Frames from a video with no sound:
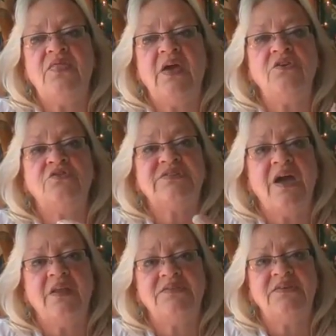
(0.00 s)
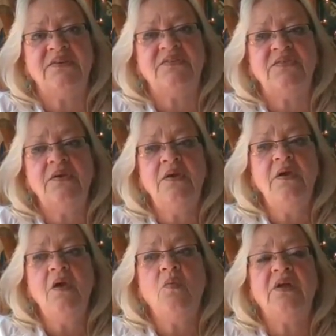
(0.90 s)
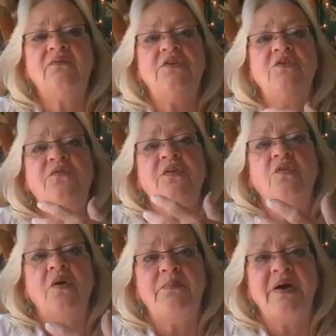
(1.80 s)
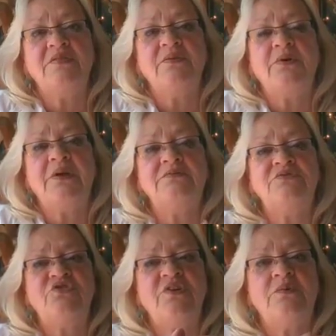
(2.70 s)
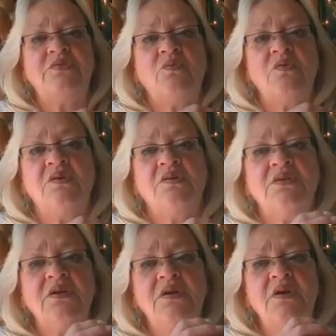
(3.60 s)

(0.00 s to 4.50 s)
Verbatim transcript: that your talent is whatever you feel compelled to put out and share with the world